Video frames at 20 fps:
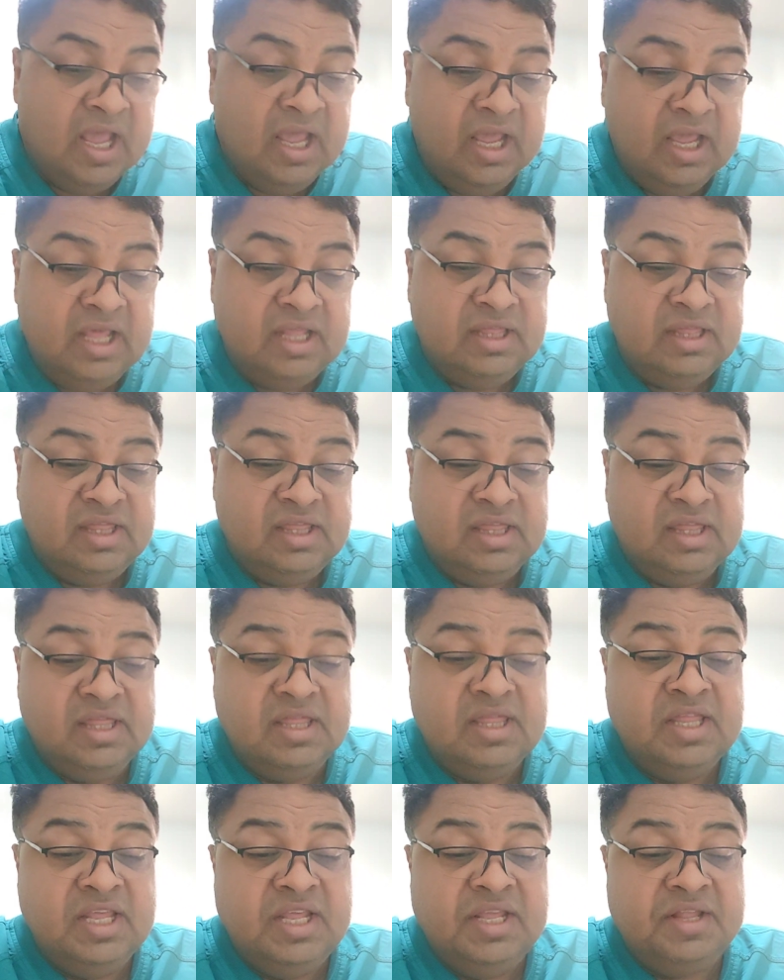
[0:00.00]
in
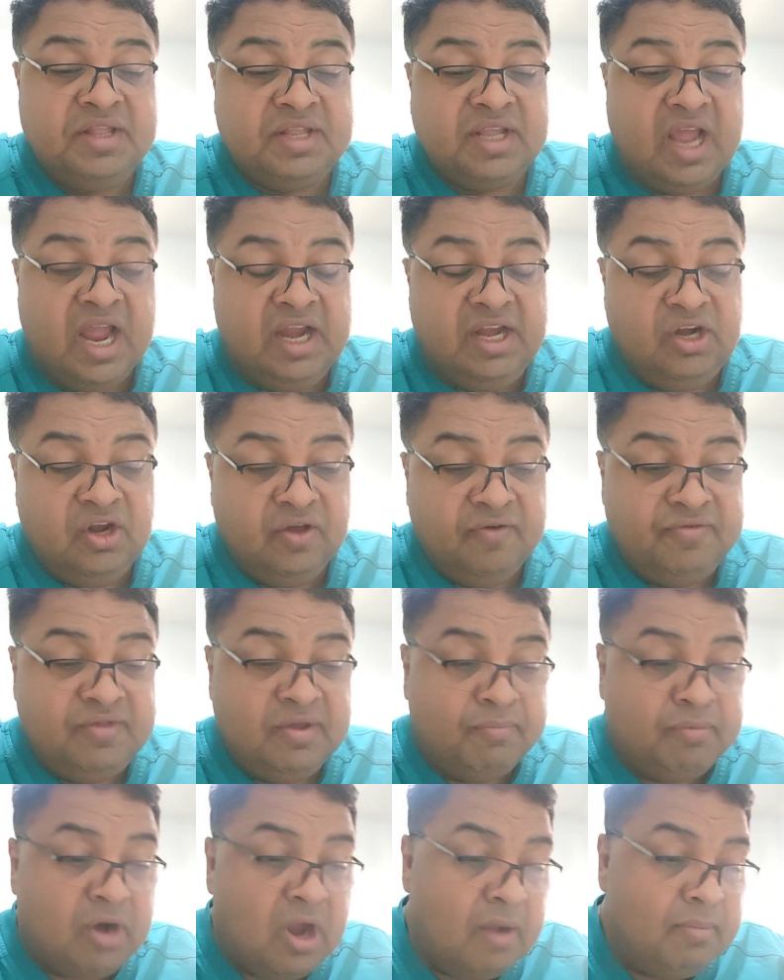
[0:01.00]
these kind of the
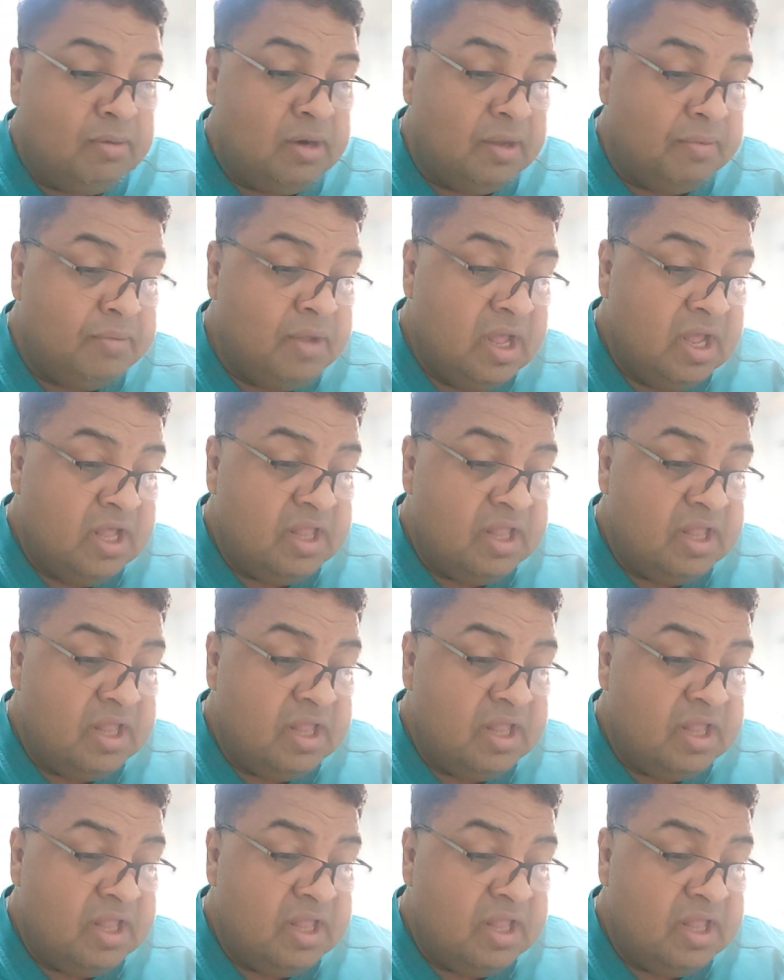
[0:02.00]
problem,